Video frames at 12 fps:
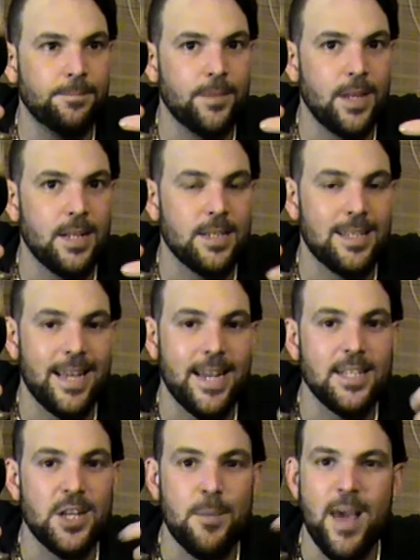that stays
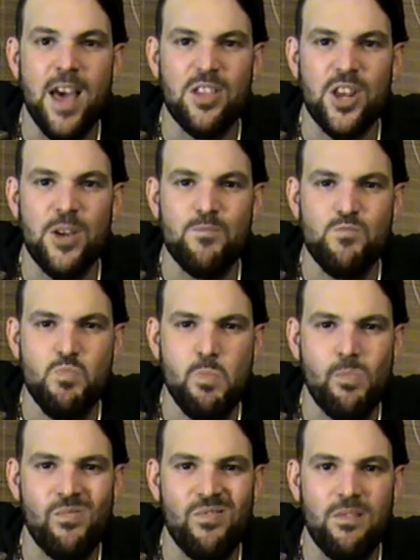in your mouth,
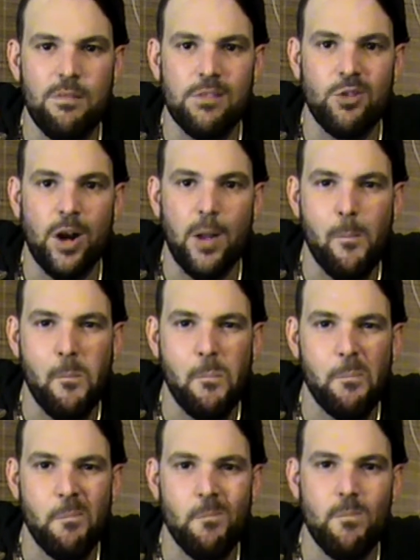trying
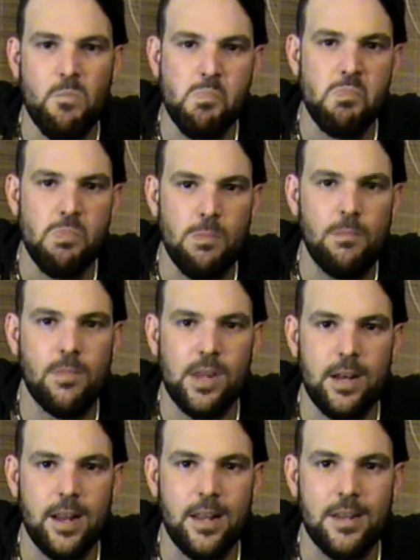to get
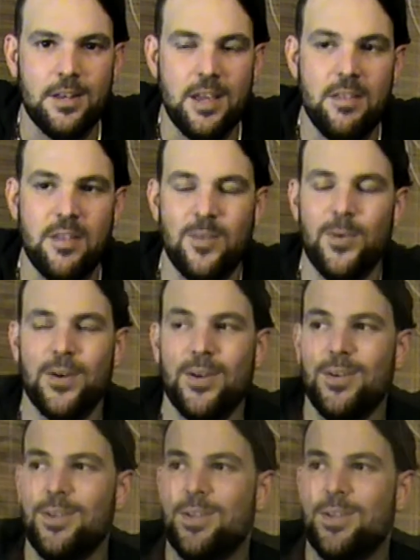out of your teeth and whatnot.